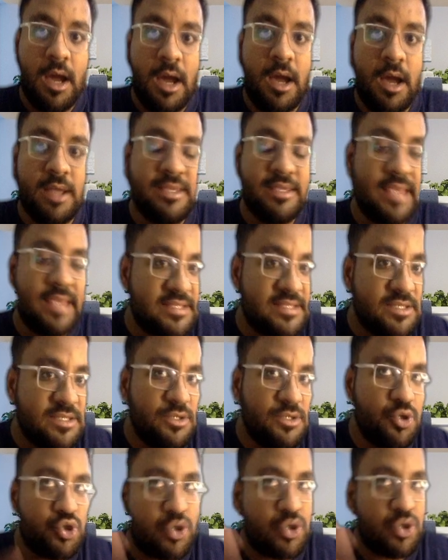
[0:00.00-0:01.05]
yes,
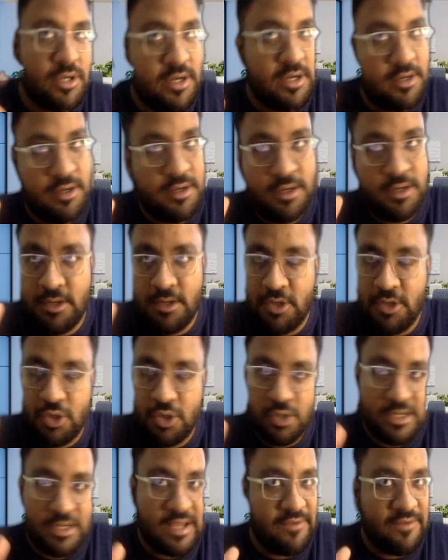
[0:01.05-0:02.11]
you should
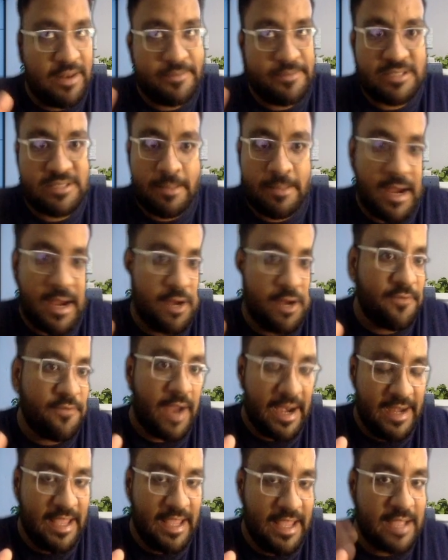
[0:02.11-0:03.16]
develop some kind of
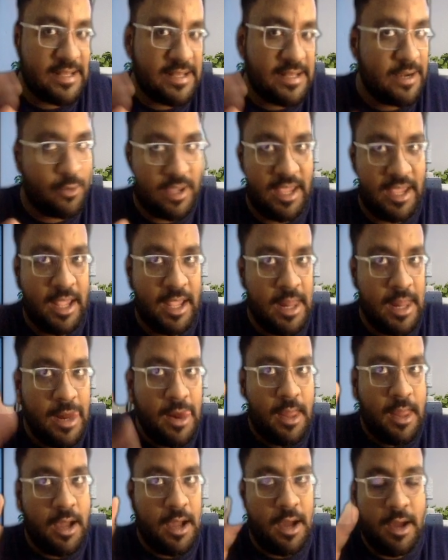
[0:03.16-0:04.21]
idea that, okay,
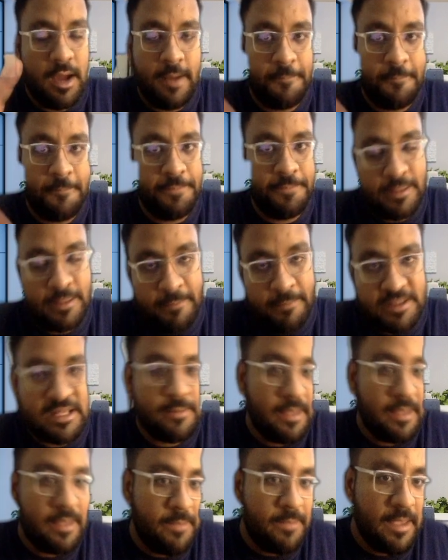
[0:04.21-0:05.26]
the
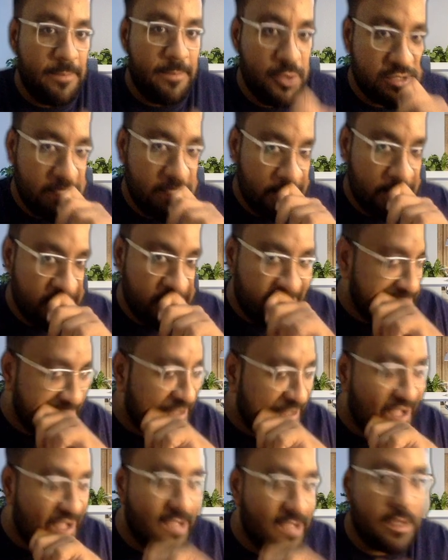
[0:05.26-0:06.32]
mother may be
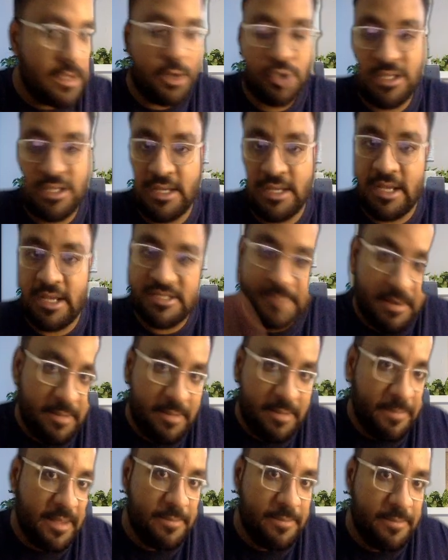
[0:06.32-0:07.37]
abusing, or the husband
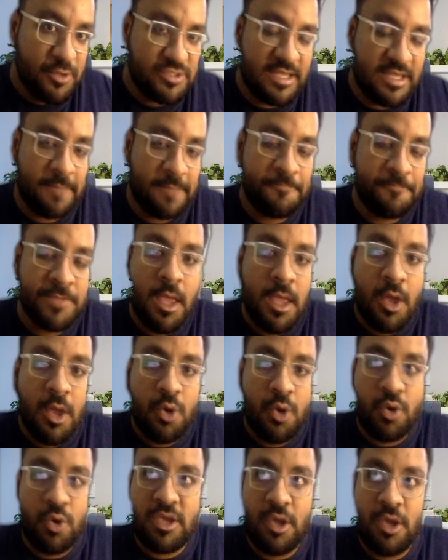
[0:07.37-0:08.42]
may be abusing.
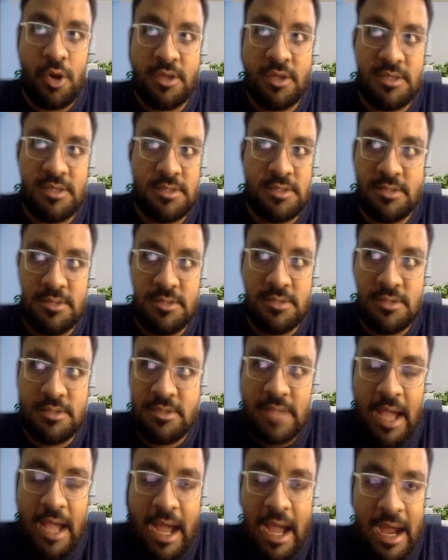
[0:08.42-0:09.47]
Okay, or
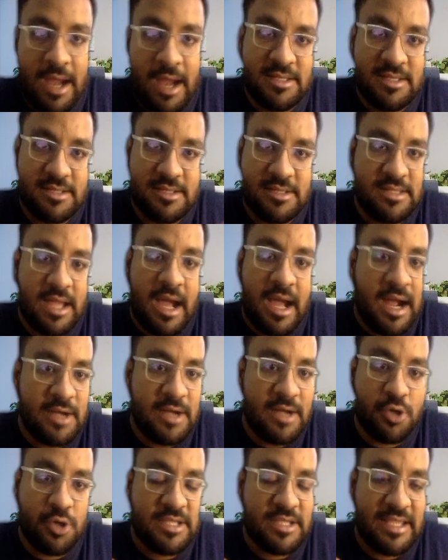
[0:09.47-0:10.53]
the
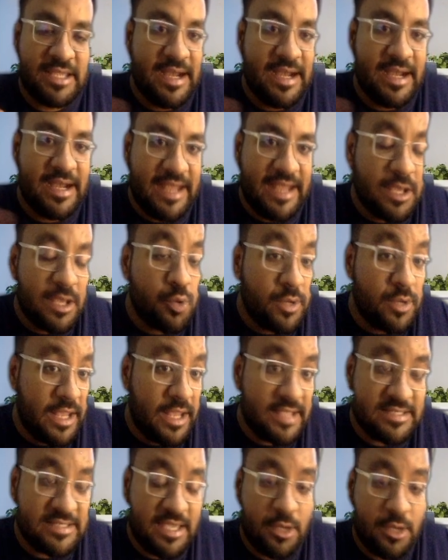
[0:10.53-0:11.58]
aunt or the caretaker who
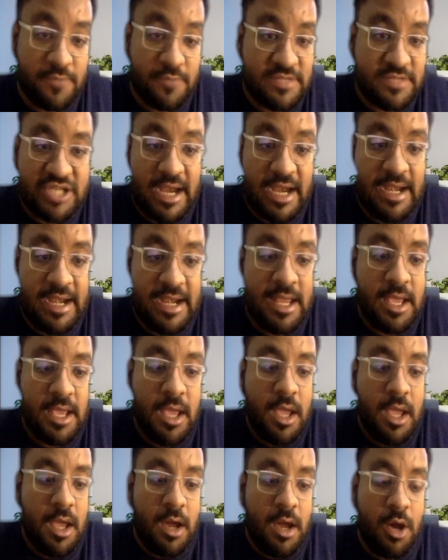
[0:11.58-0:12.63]
takes care of the child,
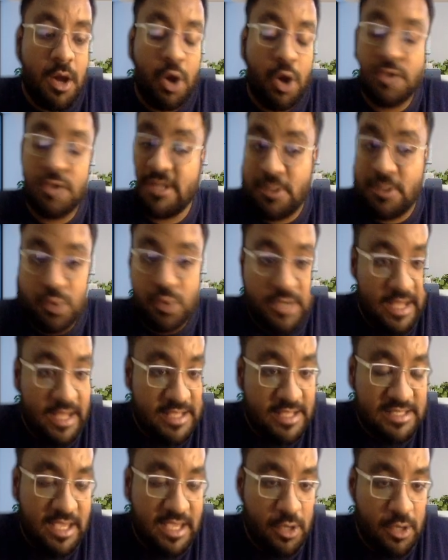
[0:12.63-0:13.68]
or the who
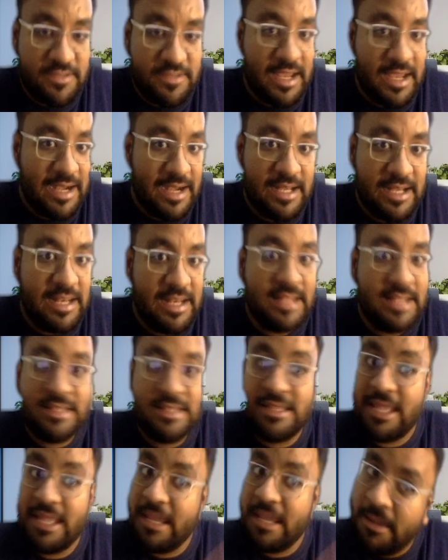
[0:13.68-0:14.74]
takes care of the elderly,
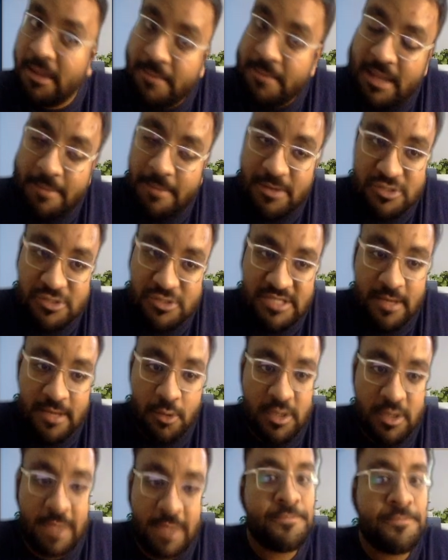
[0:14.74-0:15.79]
they may be abusing.
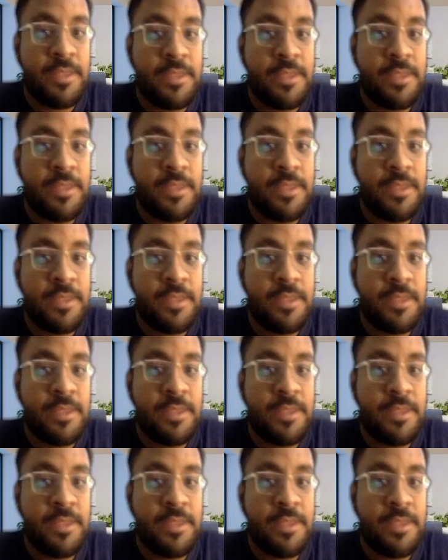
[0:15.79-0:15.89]
Okay,